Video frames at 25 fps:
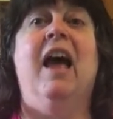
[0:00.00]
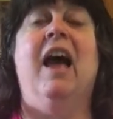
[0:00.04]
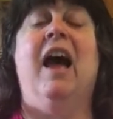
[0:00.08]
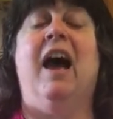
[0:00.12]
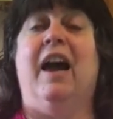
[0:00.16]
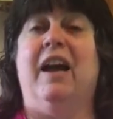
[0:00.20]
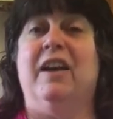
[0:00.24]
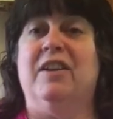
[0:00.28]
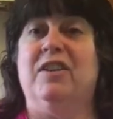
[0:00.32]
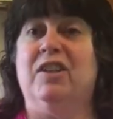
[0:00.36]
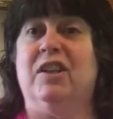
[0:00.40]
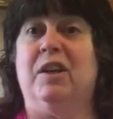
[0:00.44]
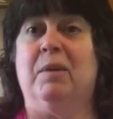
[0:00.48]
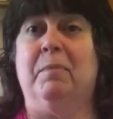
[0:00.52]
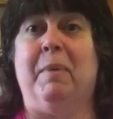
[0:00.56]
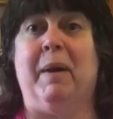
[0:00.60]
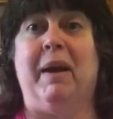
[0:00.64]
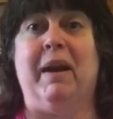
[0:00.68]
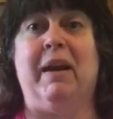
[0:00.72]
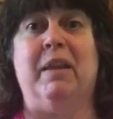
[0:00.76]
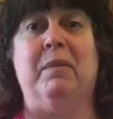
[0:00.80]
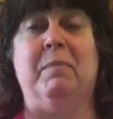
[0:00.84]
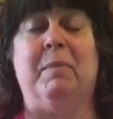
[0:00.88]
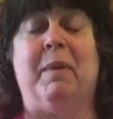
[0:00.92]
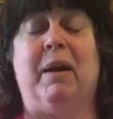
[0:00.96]
I took a
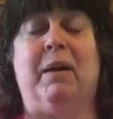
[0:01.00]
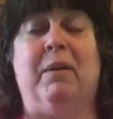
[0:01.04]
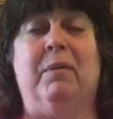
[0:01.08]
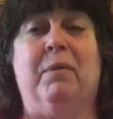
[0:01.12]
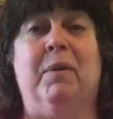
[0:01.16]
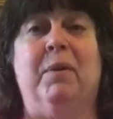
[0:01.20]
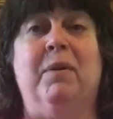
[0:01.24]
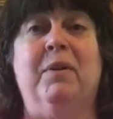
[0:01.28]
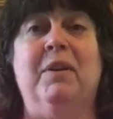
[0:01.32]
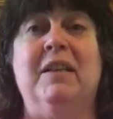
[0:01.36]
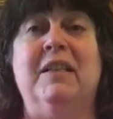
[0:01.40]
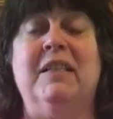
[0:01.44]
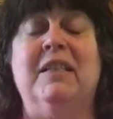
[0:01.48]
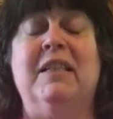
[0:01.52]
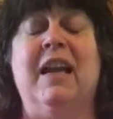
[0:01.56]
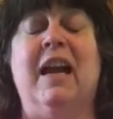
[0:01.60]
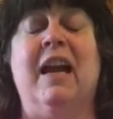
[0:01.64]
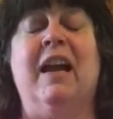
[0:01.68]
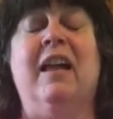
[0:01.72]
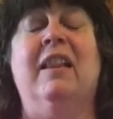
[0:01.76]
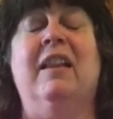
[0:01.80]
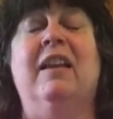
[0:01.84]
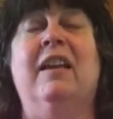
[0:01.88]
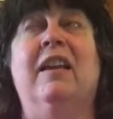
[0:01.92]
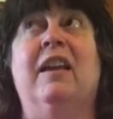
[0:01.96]
bite of the macaroni
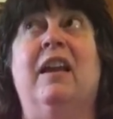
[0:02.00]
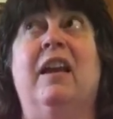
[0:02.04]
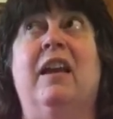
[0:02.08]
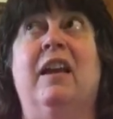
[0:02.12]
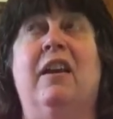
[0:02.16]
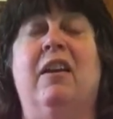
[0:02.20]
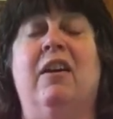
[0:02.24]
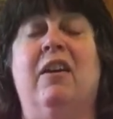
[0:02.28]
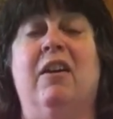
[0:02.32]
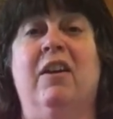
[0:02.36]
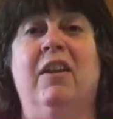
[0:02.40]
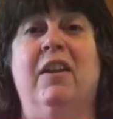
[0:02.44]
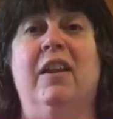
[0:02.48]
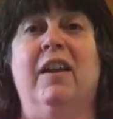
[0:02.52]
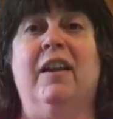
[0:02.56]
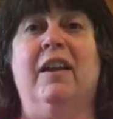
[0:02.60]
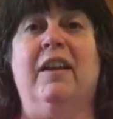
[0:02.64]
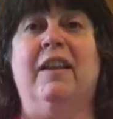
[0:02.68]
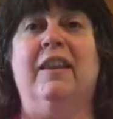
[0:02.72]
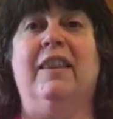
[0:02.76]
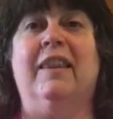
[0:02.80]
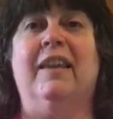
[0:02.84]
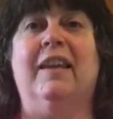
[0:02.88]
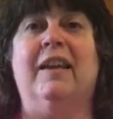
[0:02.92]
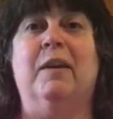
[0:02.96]
salad, and all I
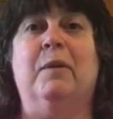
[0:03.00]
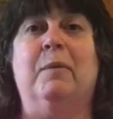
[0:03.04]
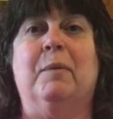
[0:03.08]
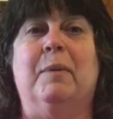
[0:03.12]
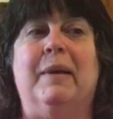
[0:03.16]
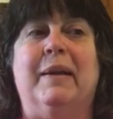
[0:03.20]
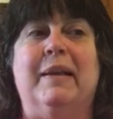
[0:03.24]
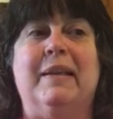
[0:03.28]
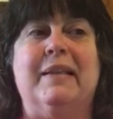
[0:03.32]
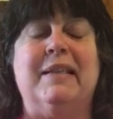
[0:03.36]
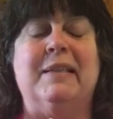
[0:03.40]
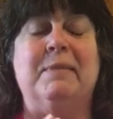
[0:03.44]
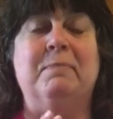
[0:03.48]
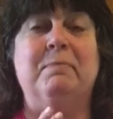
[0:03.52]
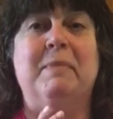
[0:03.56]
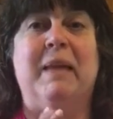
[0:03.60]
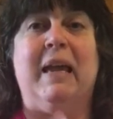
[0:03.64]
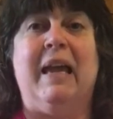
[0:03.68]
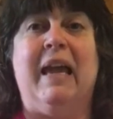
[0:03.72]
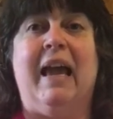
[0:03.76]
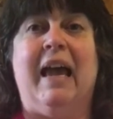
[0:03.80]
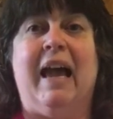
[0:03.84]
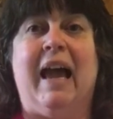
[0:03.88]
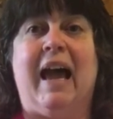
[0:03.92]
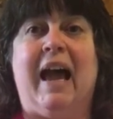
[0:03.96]
could think was,
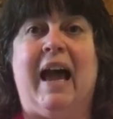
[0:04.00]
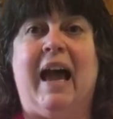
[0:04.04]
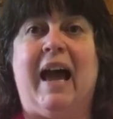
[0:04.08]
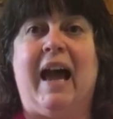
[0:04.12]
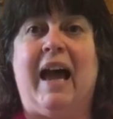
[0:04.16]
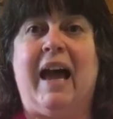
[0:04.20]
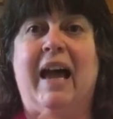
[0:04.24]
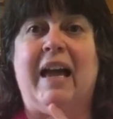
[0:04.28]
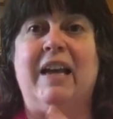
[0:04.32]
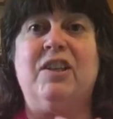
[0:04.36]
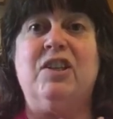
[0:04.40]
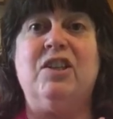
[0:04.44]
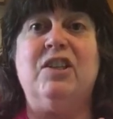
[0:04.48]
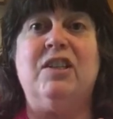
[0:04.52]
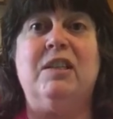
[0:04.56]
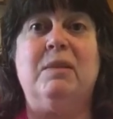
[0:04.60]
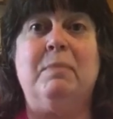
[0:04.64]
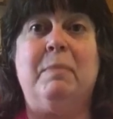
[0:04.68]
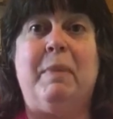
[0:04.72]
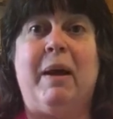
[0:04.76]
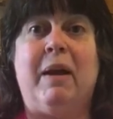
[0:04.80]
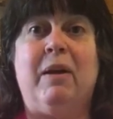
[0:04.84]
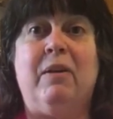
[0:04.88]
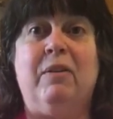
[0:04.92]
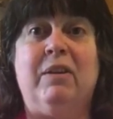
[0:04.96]
I just
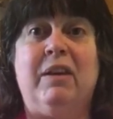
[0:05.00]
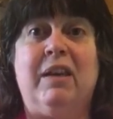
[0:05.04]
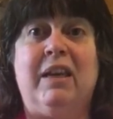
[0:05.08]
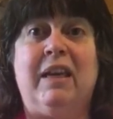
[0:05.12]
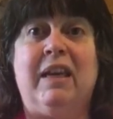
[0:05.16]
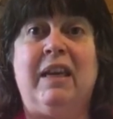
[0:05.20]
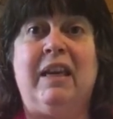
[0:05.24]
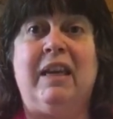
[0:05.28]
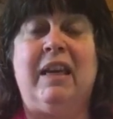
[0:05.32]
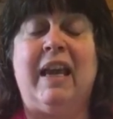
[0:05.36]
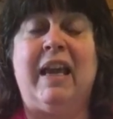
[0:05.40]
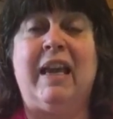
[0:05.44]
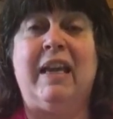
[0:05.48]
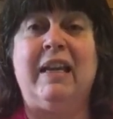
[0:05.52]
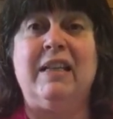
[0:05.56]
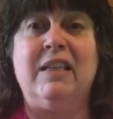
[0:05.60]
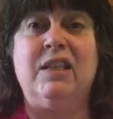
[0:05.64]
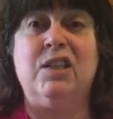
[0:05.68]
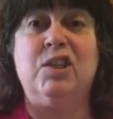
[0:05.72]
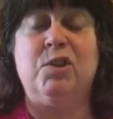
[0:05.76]
about need a